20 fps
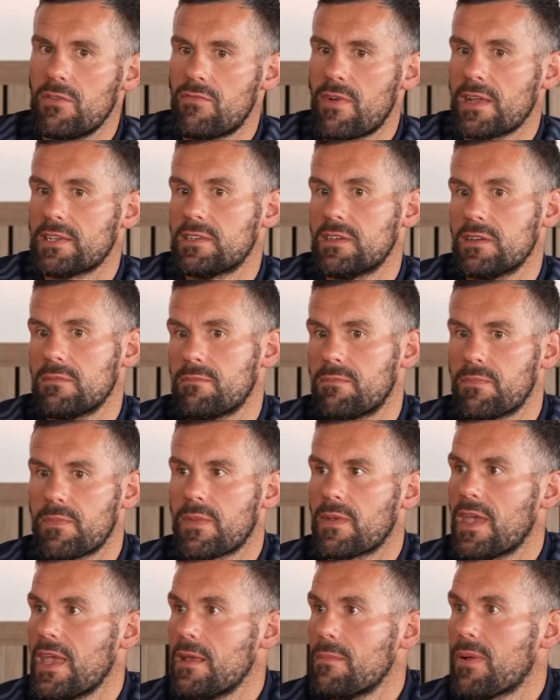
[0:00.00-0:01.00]
rest your
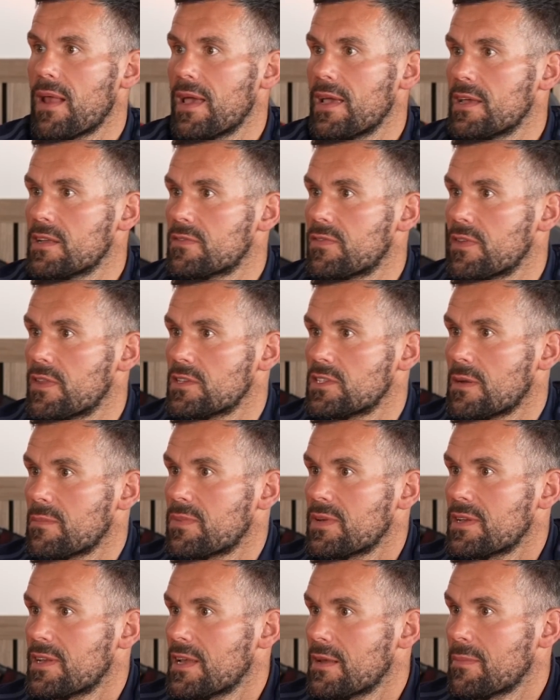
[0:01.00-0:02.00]
key players for the
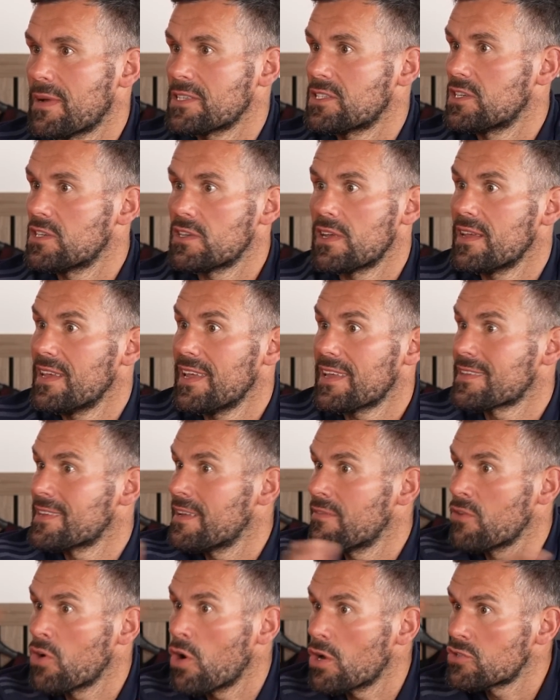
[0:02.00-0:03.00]
Champions League matches. He hasn't
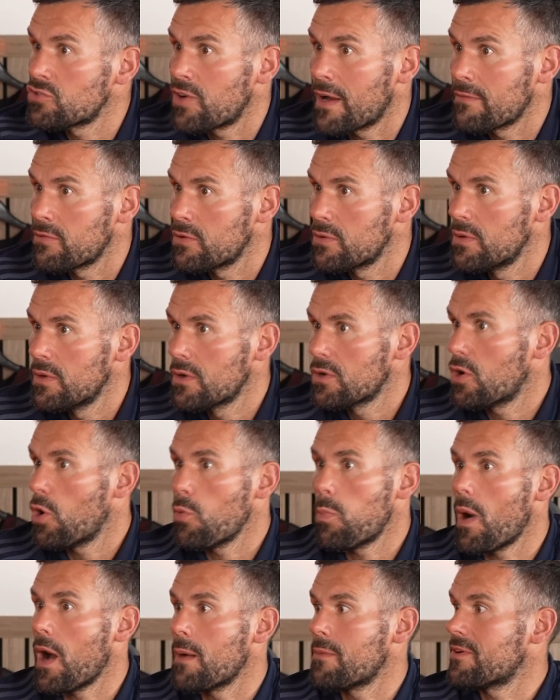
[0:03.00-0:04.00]
even got to travel.
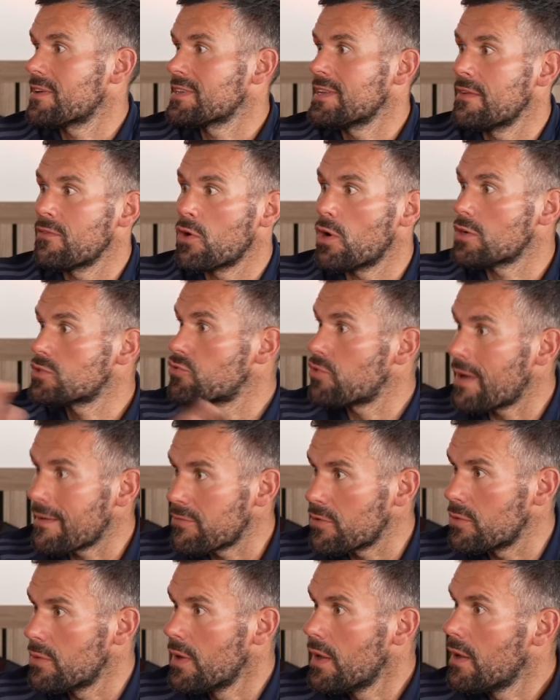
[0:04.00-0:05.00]
Cole Palmer hasn't even got to
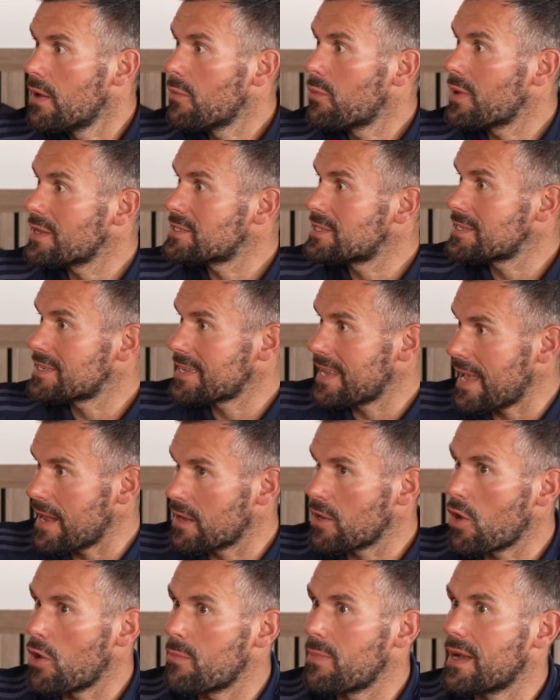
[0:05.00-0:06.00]
travel, which is
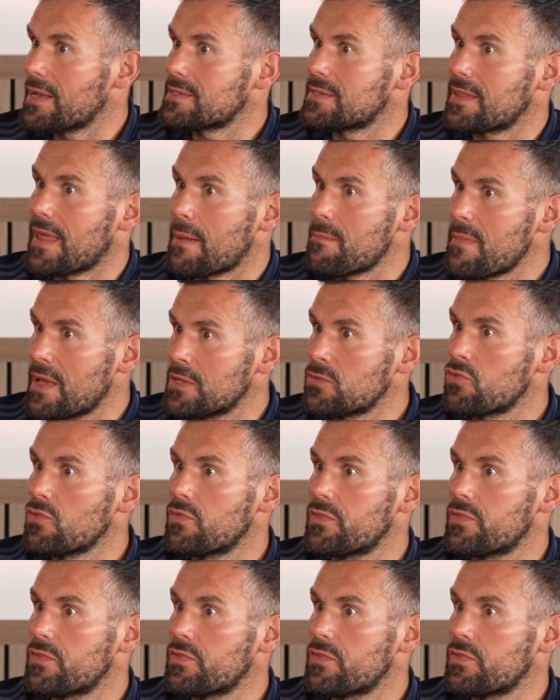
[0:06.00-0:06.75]
again going back to that mental